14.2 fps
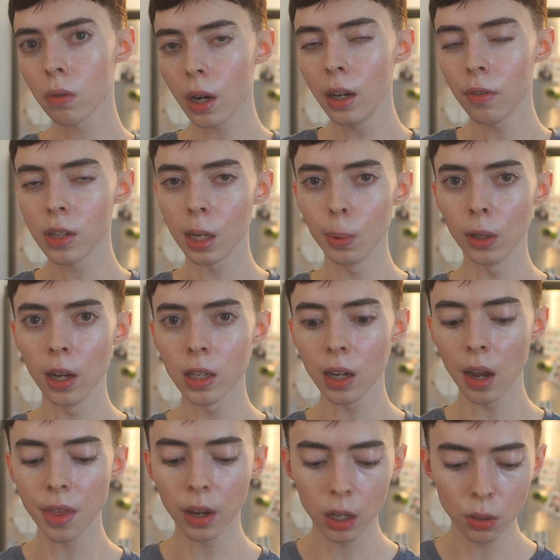kind of stabilize it,
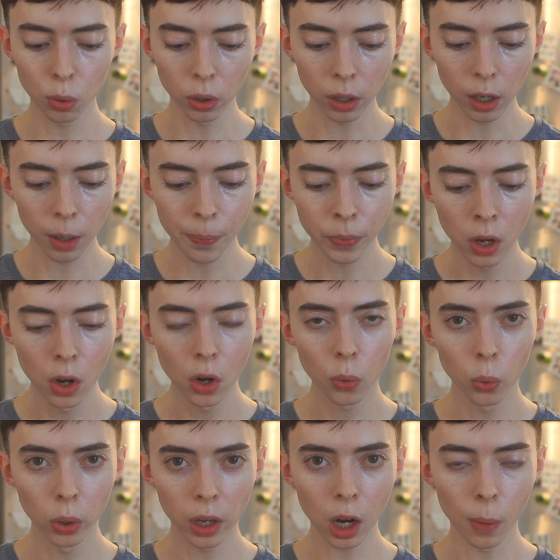I think, is really,
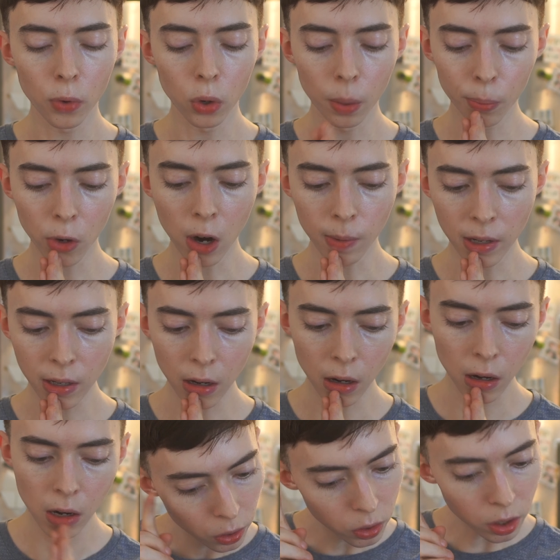really helpful and
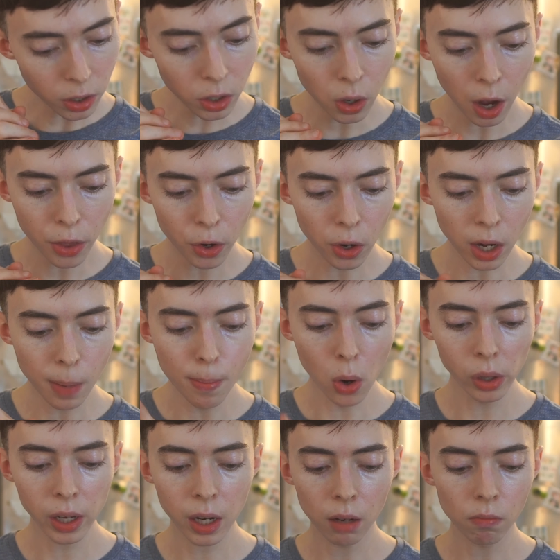promising. There's also other
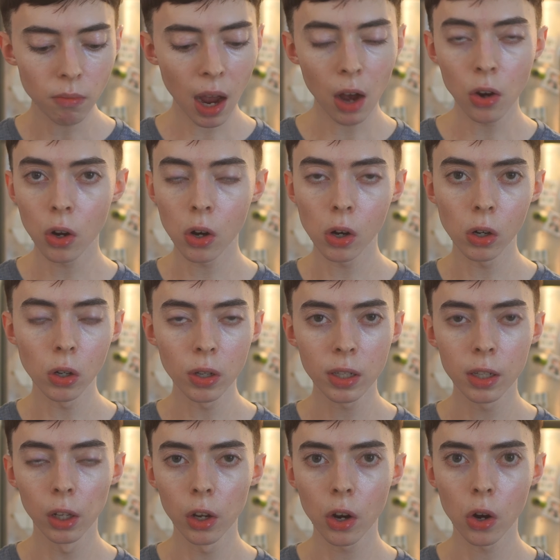emollient alcohols,
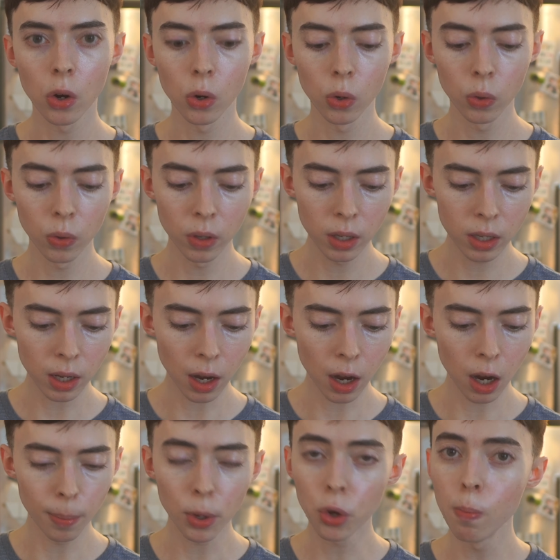silicones,
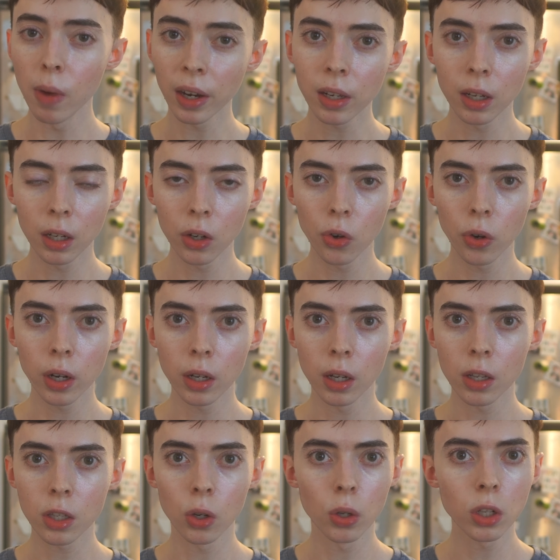um, humectant
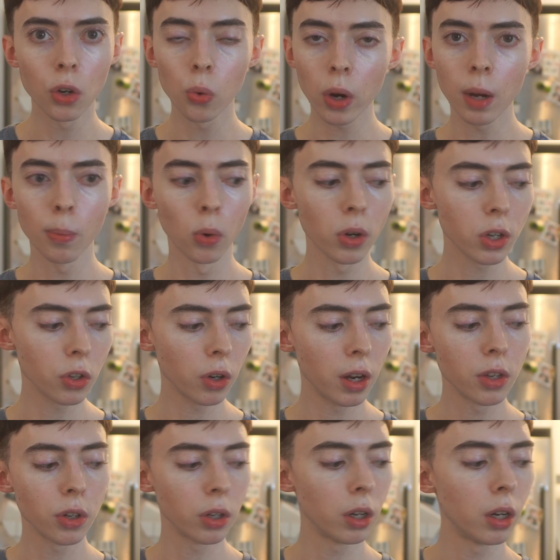ingredients. So it's a great
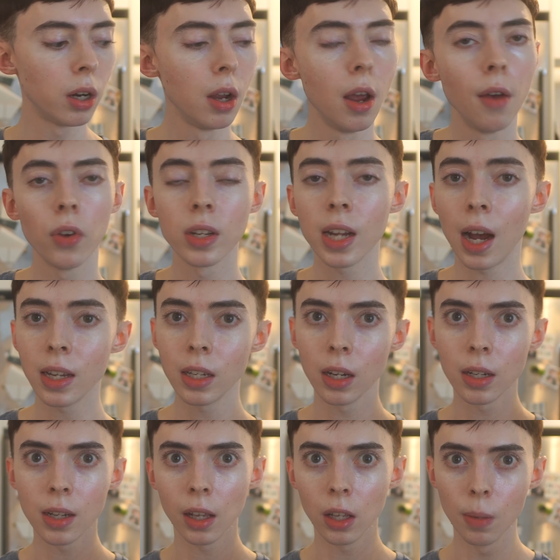moisturizer,
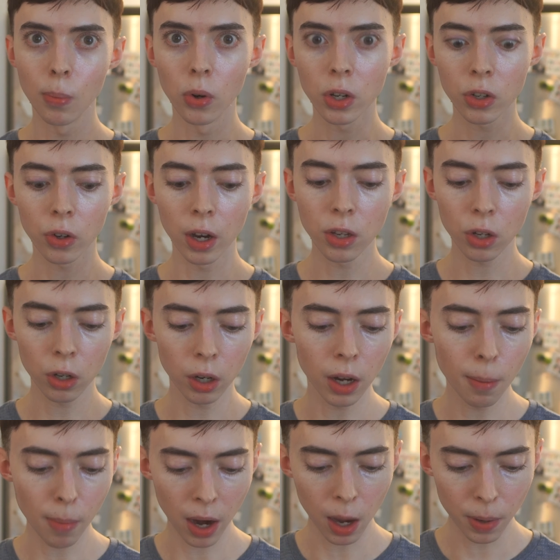fantastic daily moisturizer,
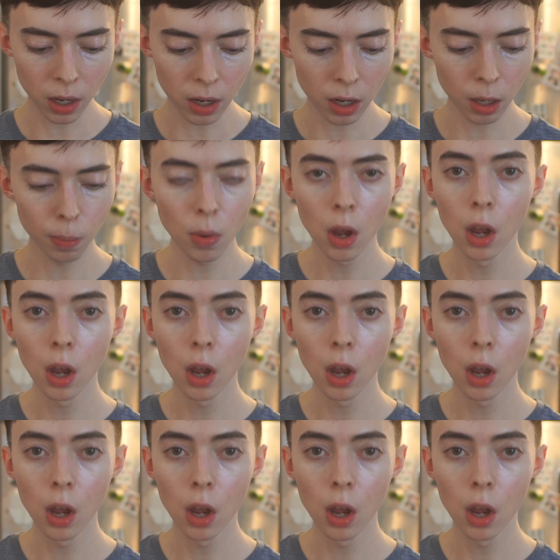in my opinion,